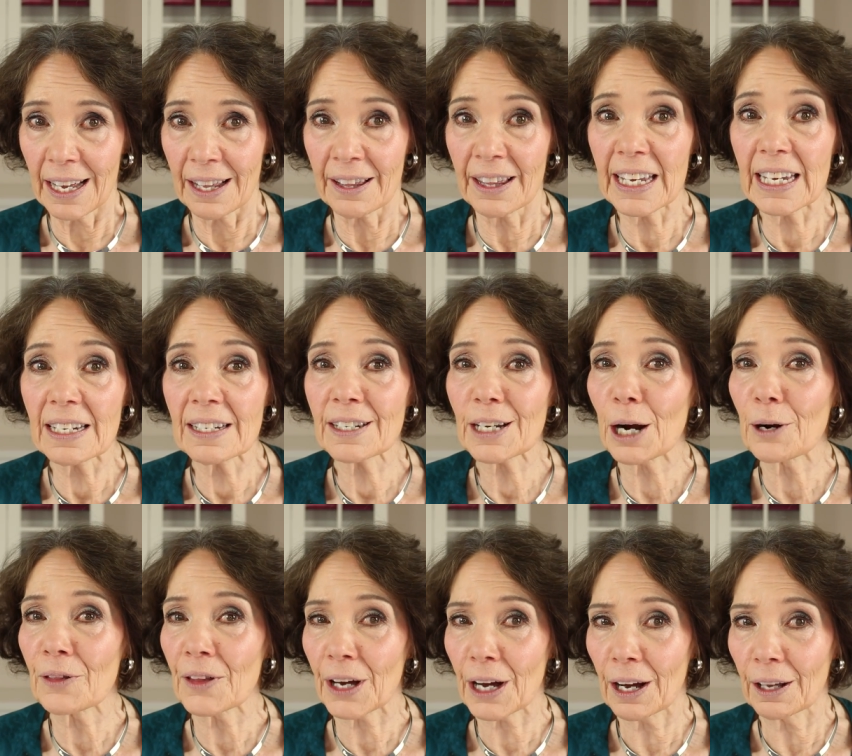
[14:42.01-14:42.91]
These
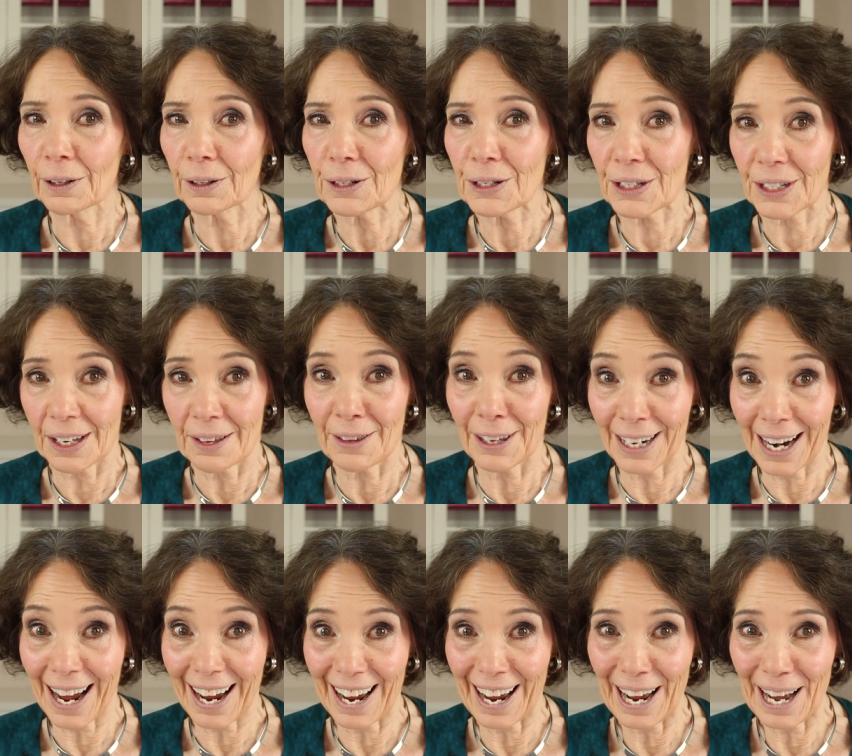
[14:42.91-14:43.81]
are the colors that
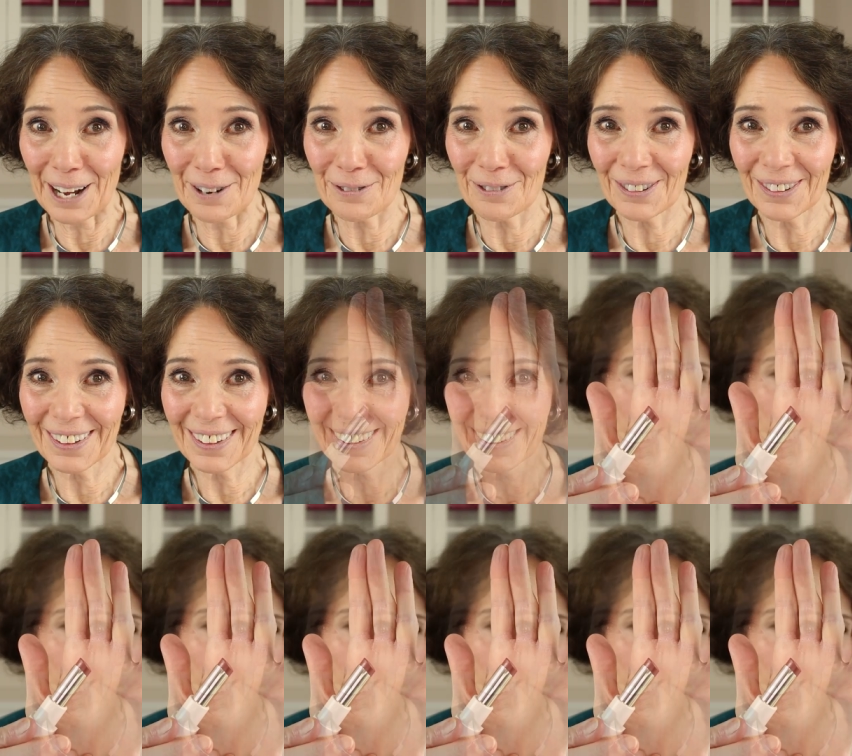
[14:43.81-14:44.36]
I have.